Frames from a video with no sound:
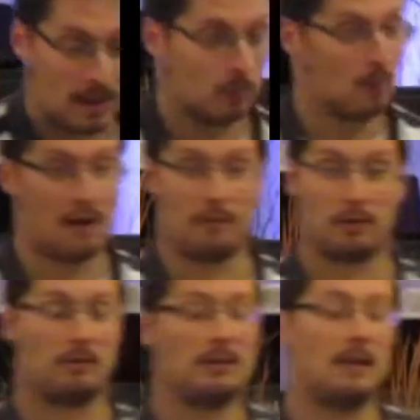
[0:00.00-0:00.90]
I'm like, ooh, I
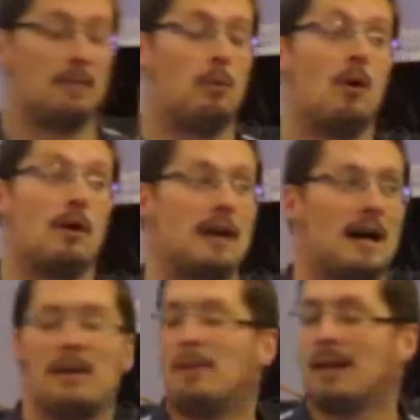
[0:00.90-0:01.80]
feel really important
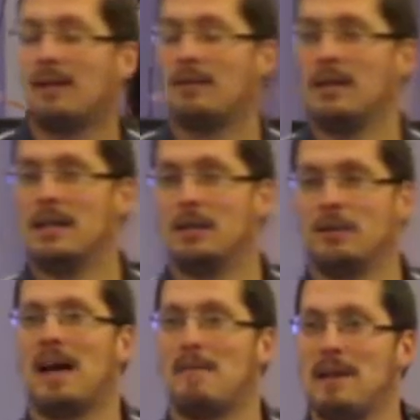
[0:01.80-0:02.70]
now. Anybody else,
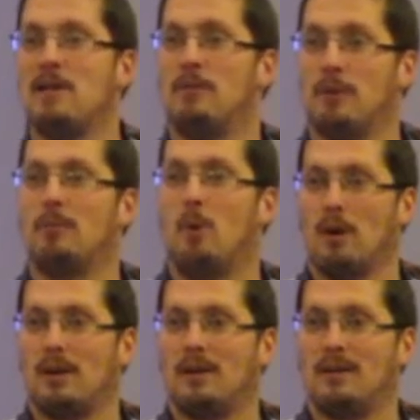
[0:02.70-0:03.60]
would that make you feel
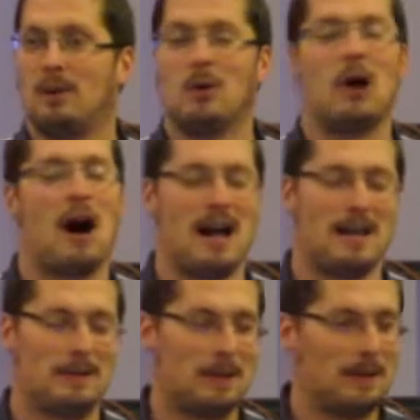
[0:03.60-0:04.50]
important or
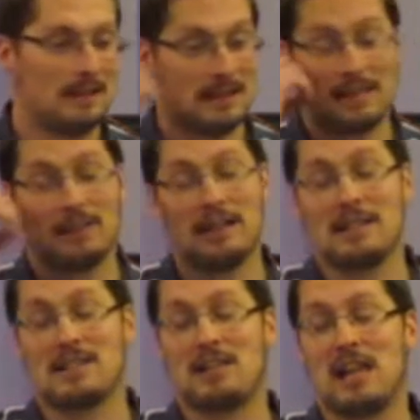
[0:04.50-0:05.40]
not? Like
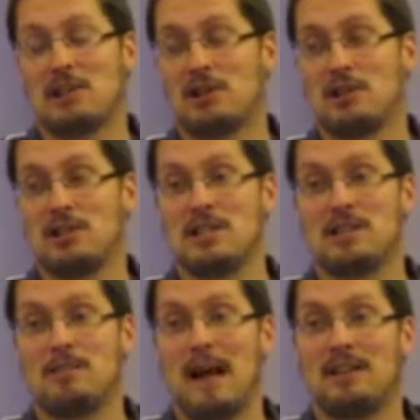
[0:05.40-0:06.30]
Lydia is a teacher, and
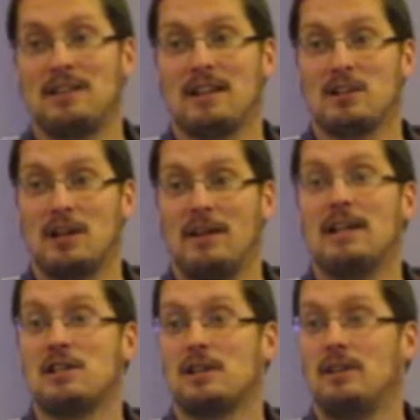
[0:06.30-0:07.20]
she's impacting the next
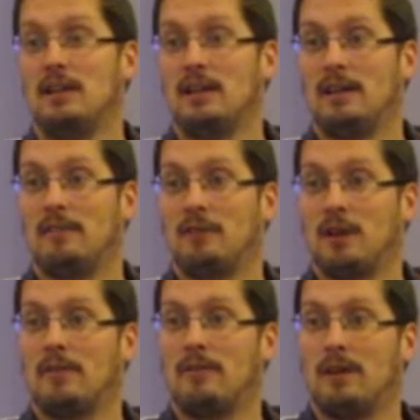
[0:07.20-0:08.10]
generation of
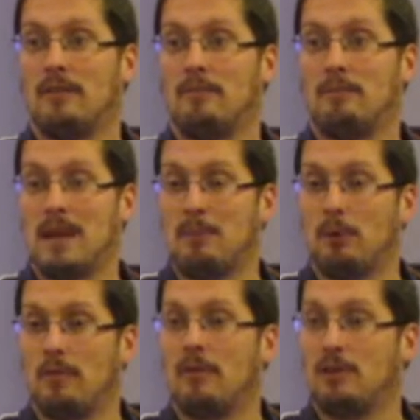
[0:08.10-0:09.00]

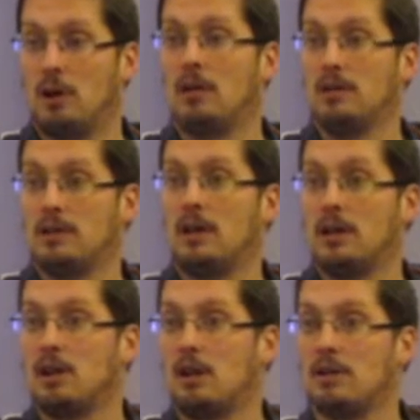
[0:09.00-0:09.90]
people, of
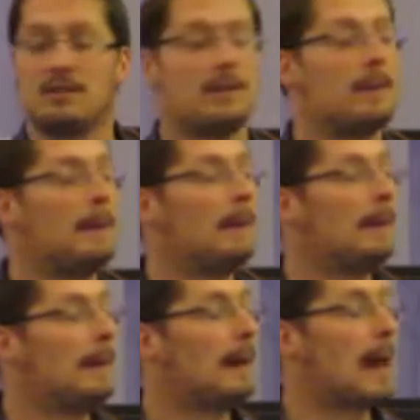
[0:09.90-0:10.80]
young adults,
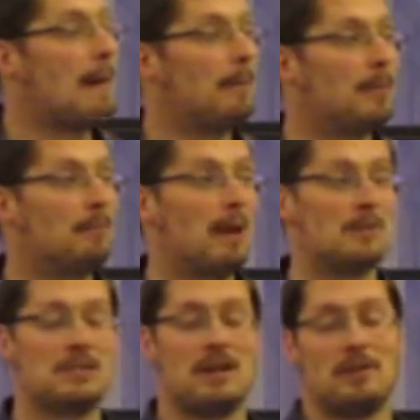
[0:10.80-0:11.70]
and I'm putting
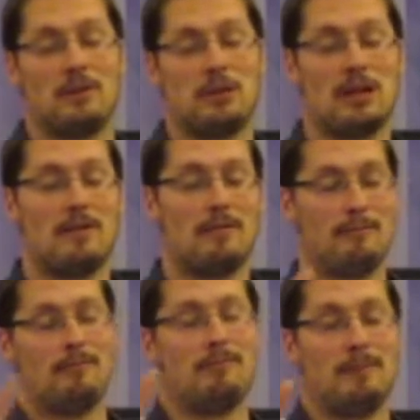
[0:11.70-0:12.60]
Pepsi on the shelf.
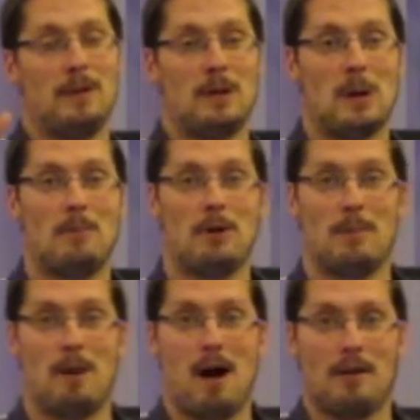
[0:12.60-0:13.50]
I'm
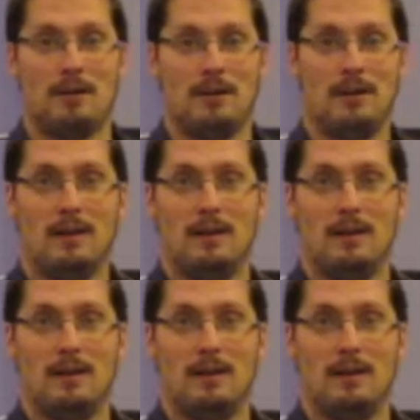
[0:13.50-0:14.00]
putting a bottle